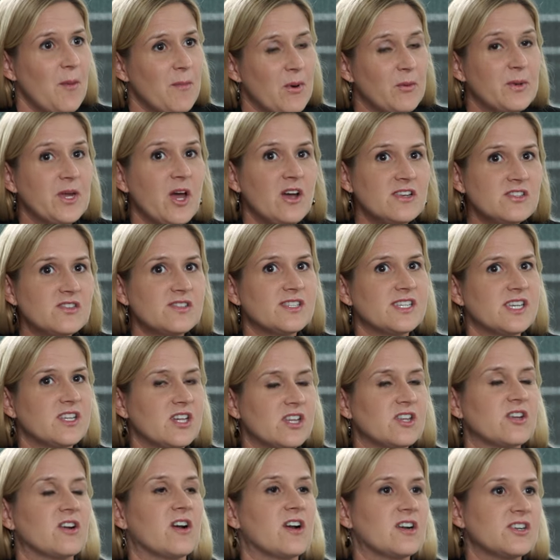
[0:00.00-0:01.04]
But we also see
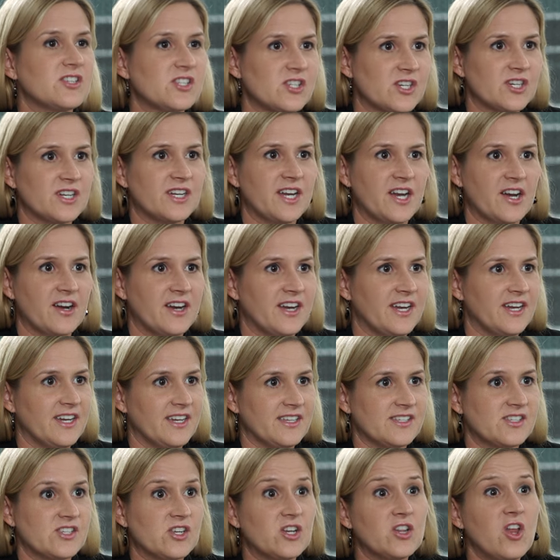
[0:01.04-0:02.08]
that there are certain
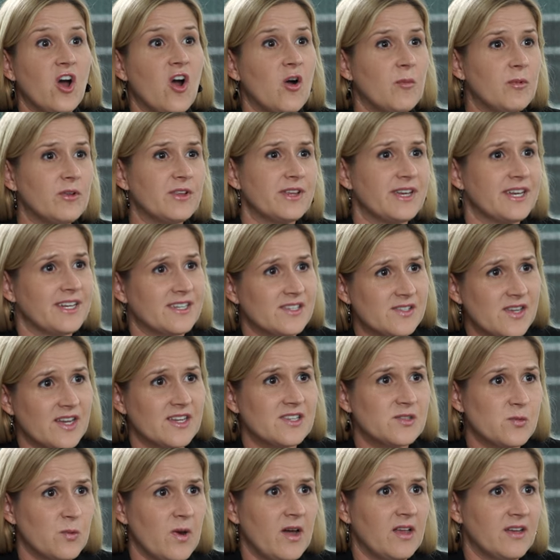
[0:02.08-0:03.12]
areas globally as,
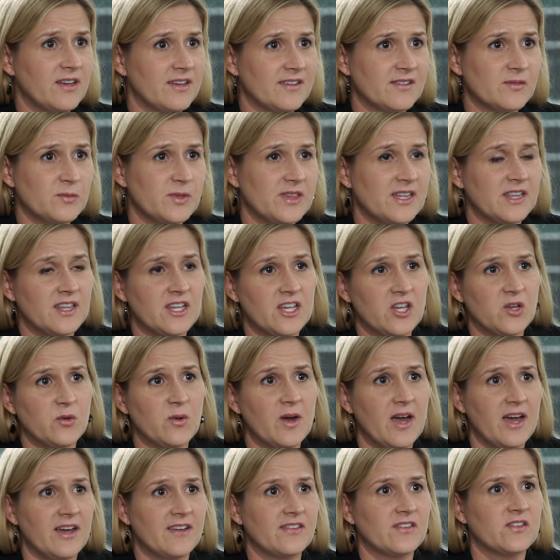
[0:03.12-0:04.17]
as well as within the U
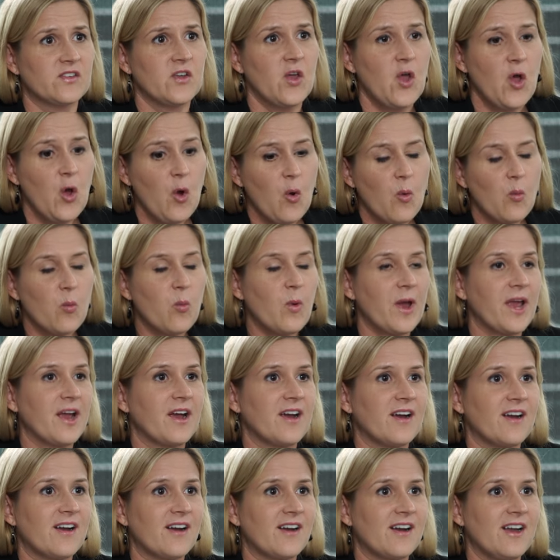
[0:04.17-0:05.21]
S
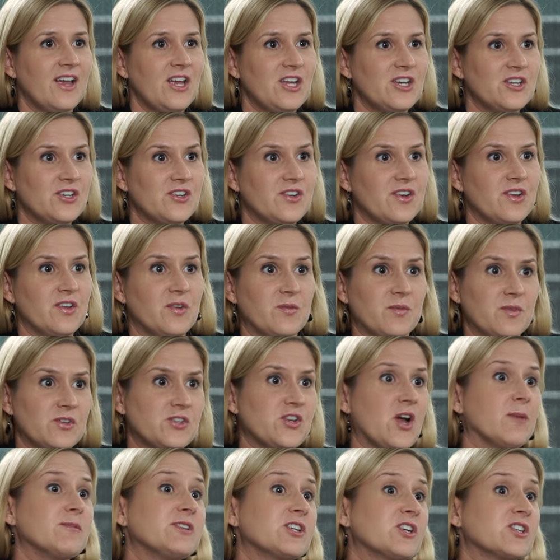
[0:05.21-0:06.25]
where
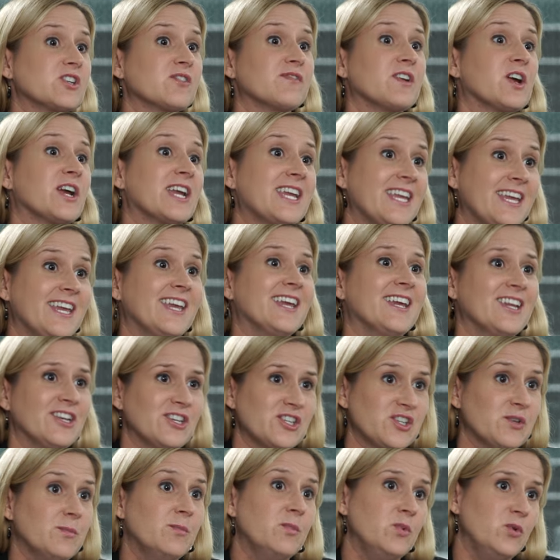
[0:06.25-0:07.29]
job seekers are very keen
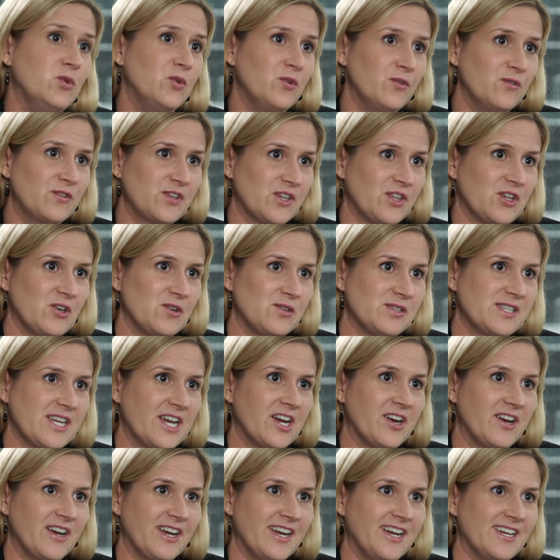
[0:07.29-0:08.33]
to move to those
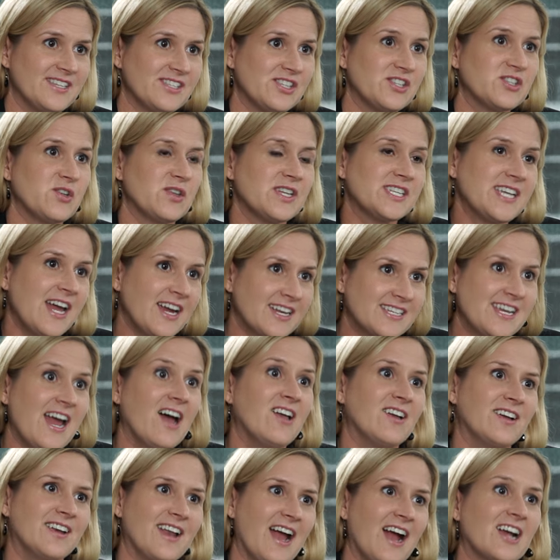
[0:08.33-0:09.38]
areas, and so the tech
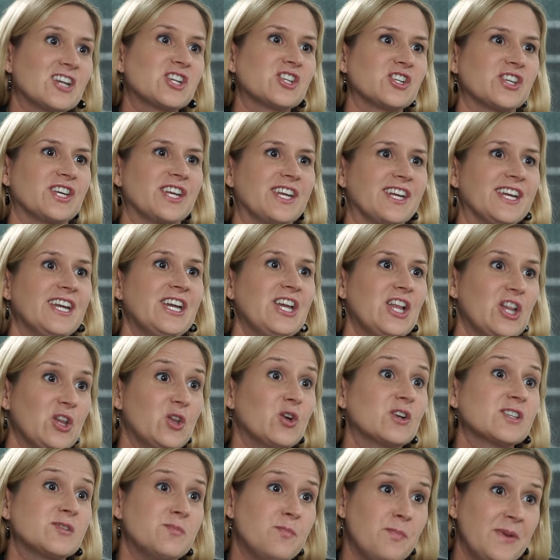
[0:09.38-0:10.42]
talent actually
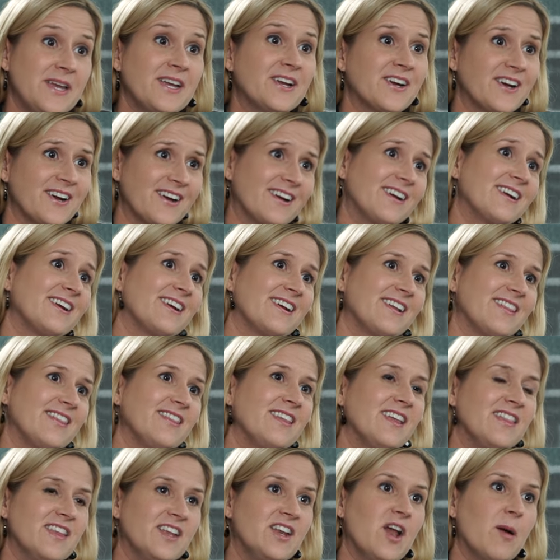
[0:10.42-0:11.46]
looks bigger
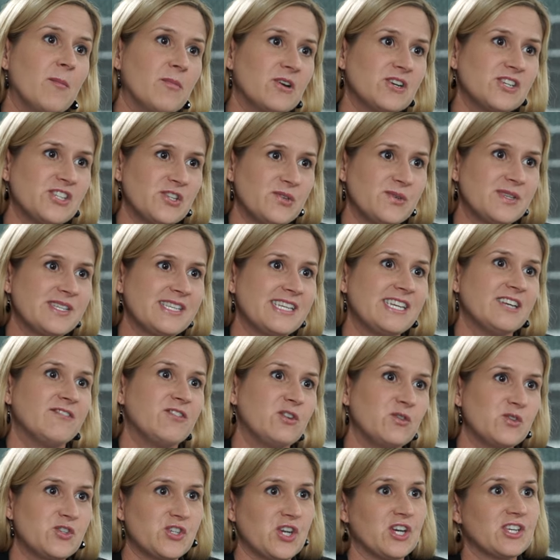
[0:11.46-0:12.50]
than the numbers you see
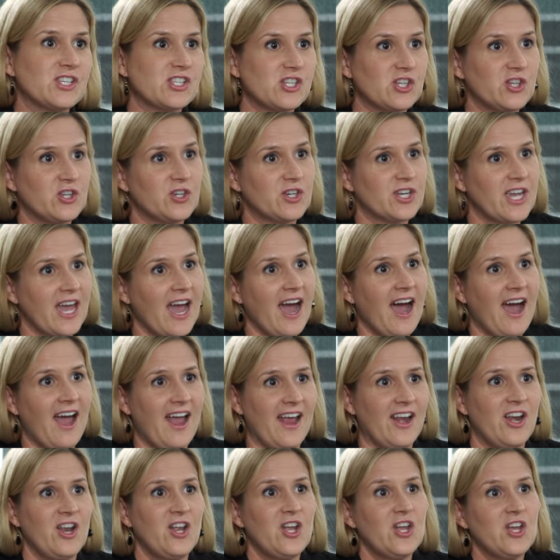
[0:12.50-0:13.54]
if you just look
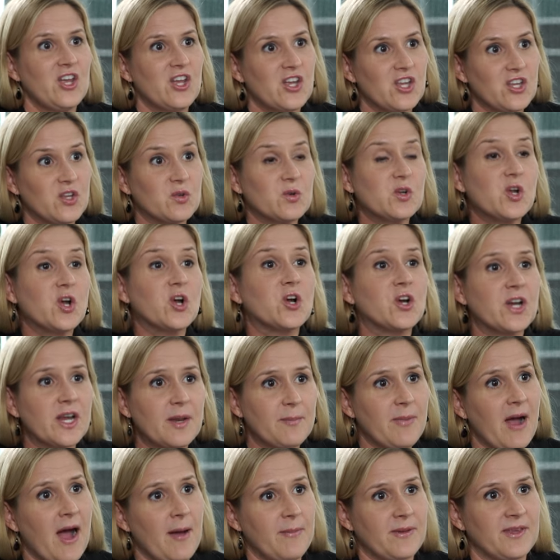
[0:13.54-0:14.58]
at
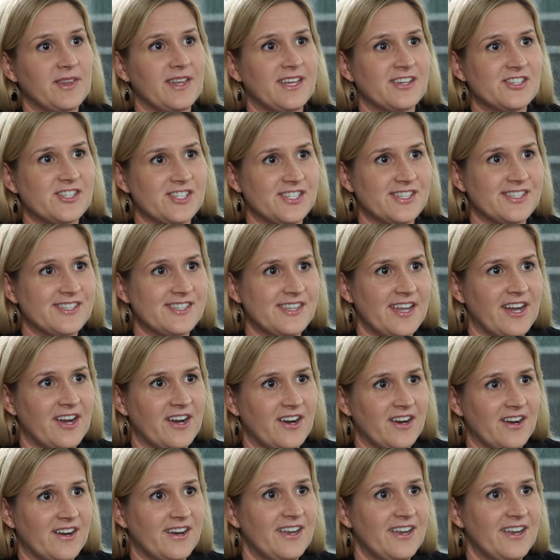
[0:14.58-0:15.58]
current populations there.